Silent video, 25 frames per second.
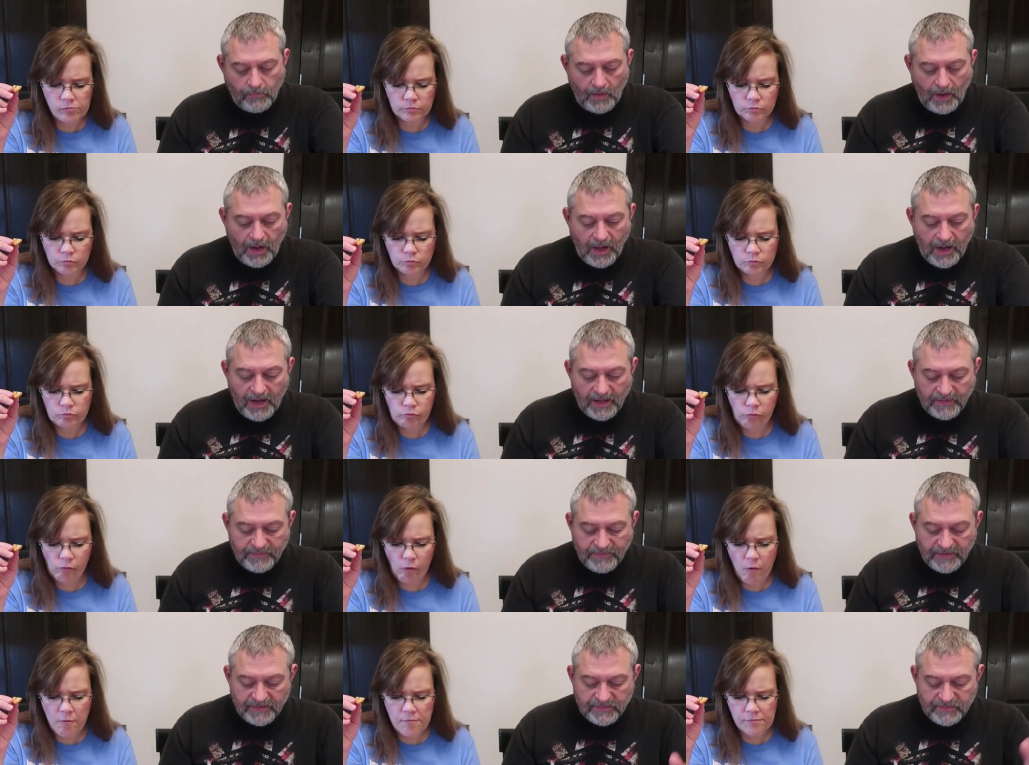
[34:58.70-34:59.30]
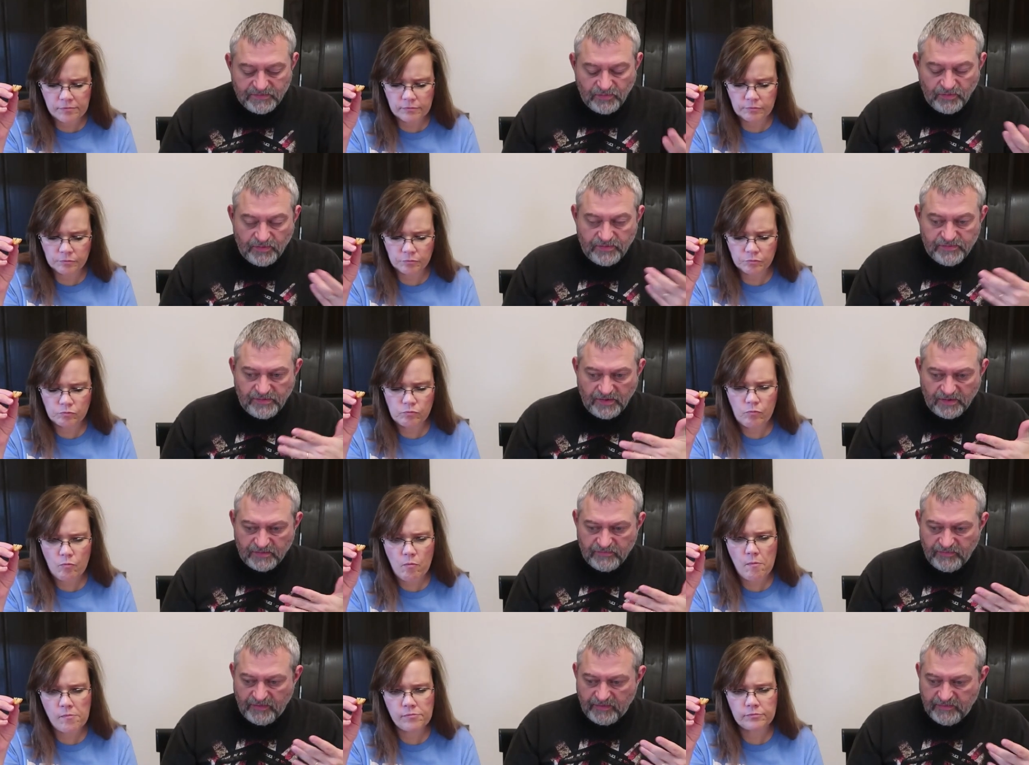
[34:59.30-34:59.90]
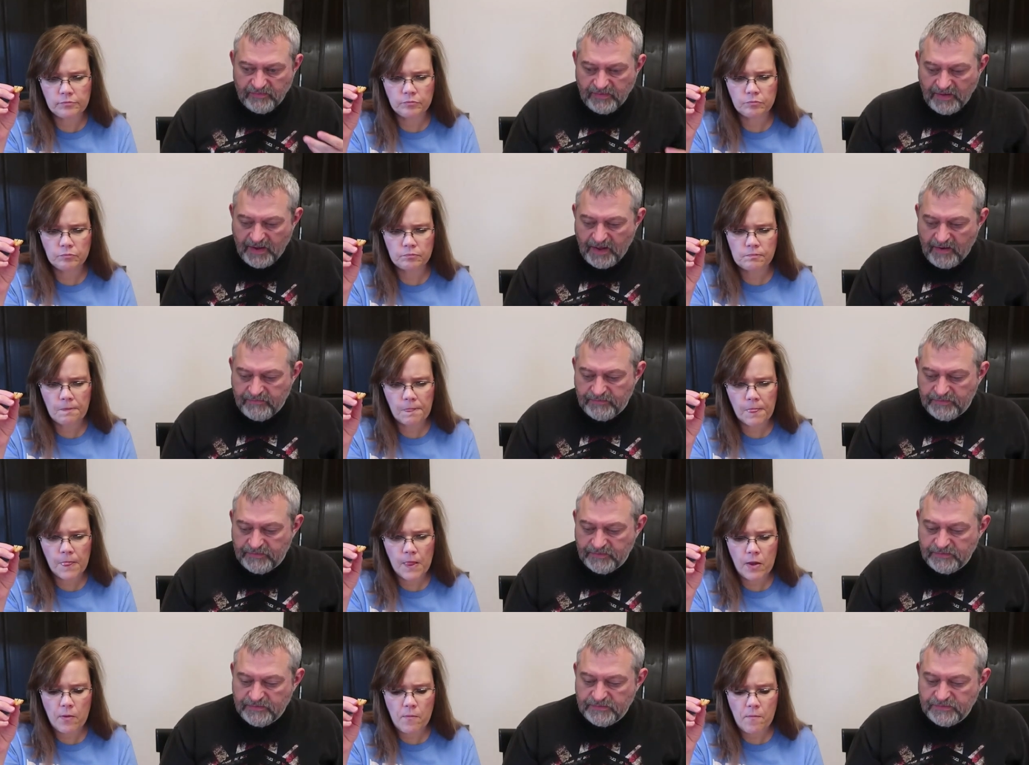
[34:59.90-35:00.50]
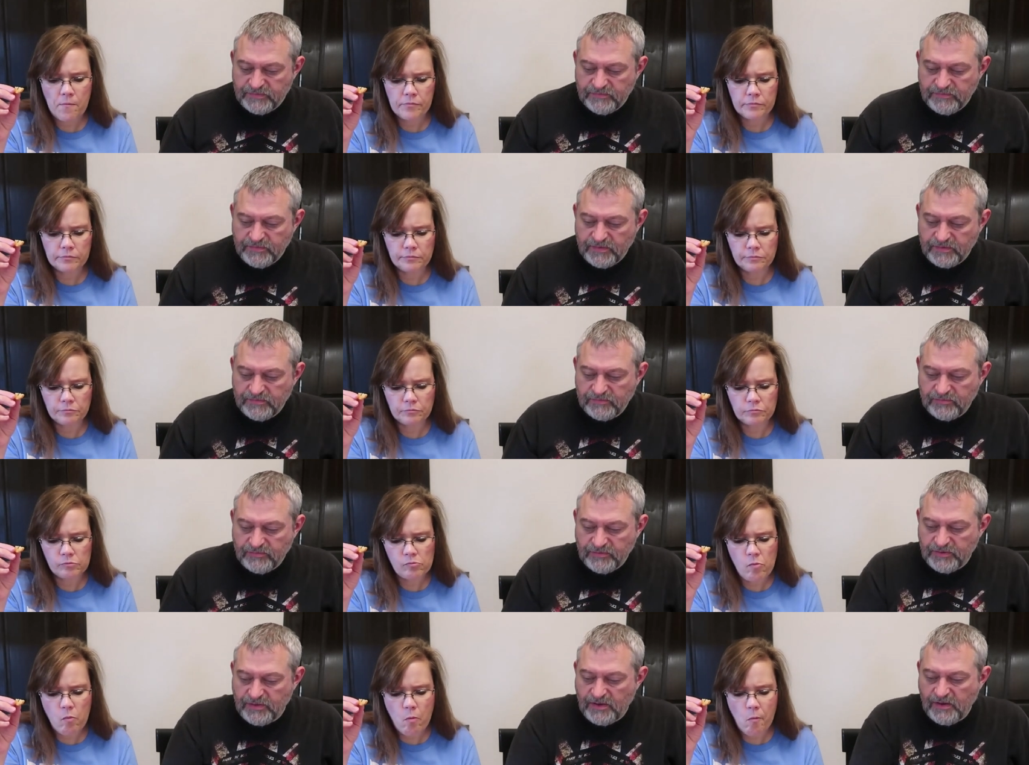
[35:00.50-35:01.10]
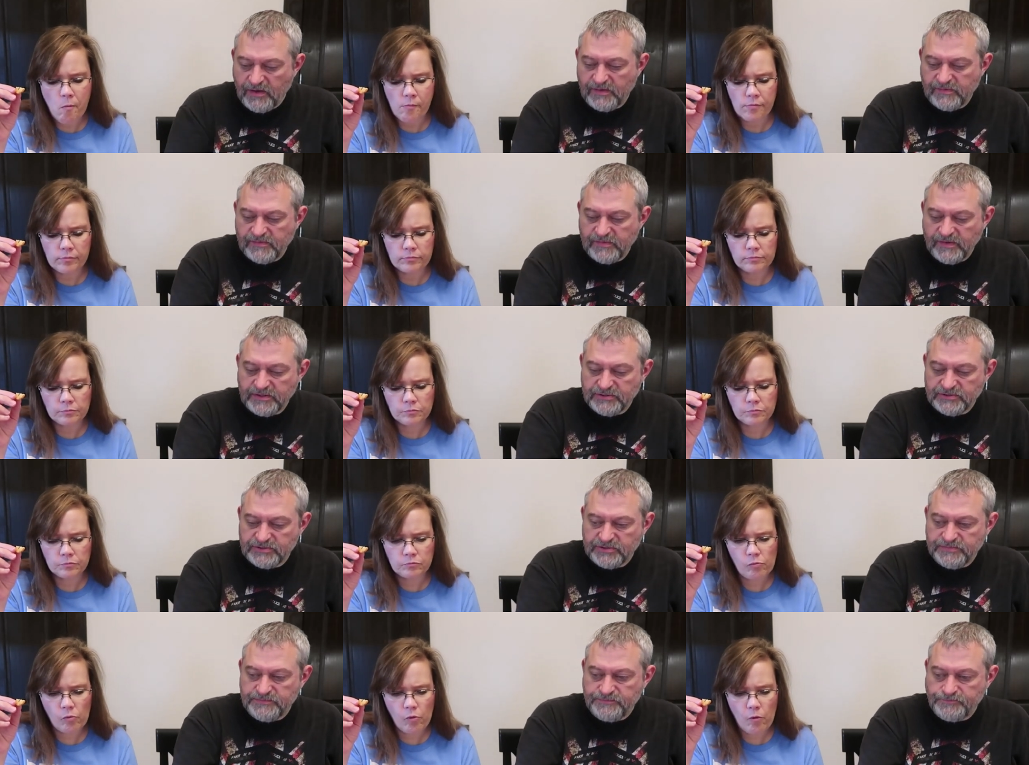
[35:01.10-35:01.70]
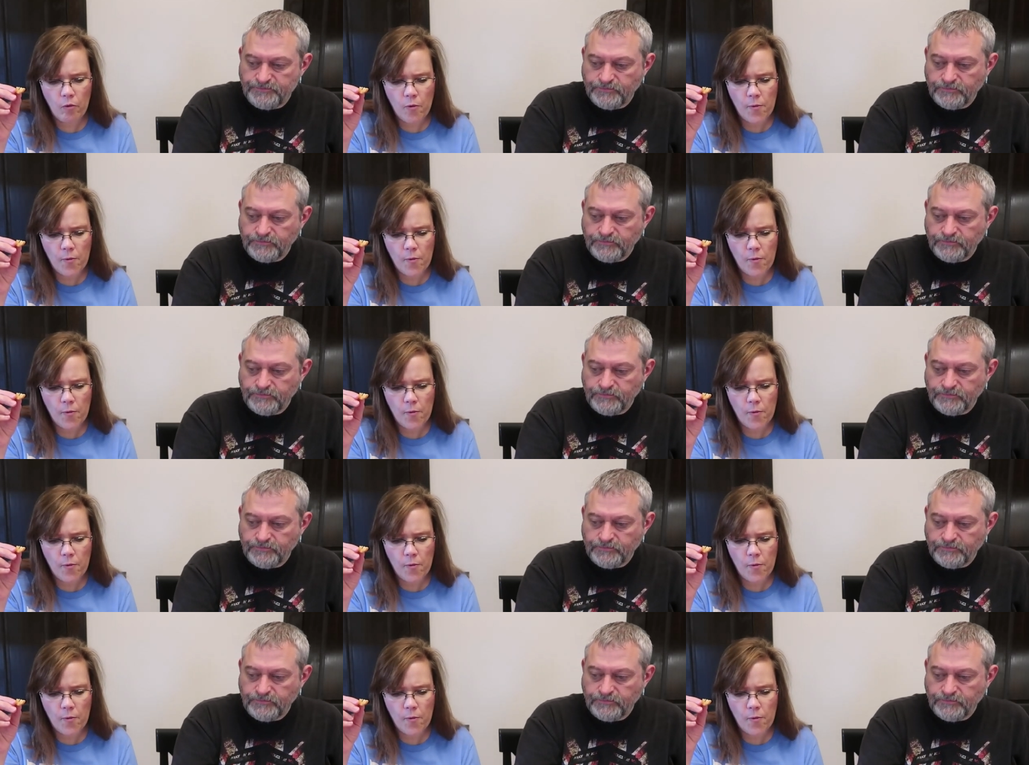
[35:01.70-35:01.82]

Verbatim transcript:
Speaker 1: I like that soy sauce flavor they have in there. It's, that's really nice, actually.